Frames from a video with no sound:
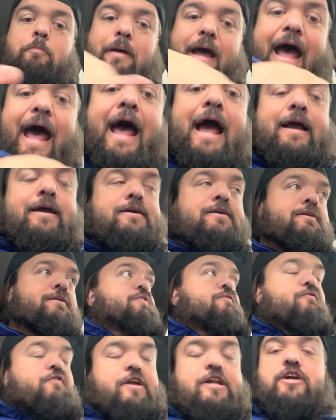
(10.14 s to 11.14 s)
back.
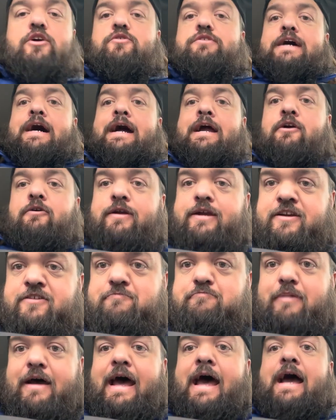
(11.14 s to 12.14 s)
The video diary is
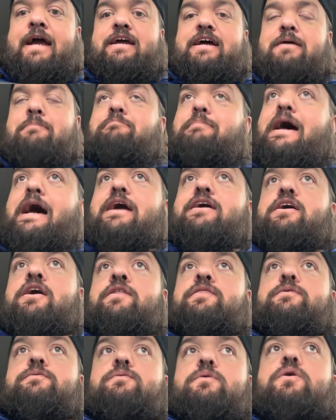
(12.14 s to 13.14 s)
back. I'm back
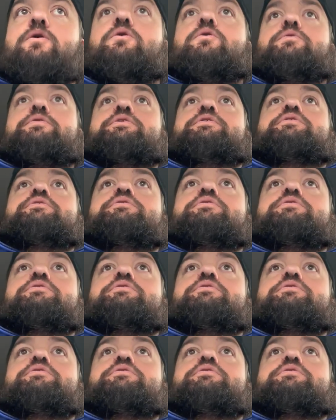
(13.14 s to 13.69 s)
on the road.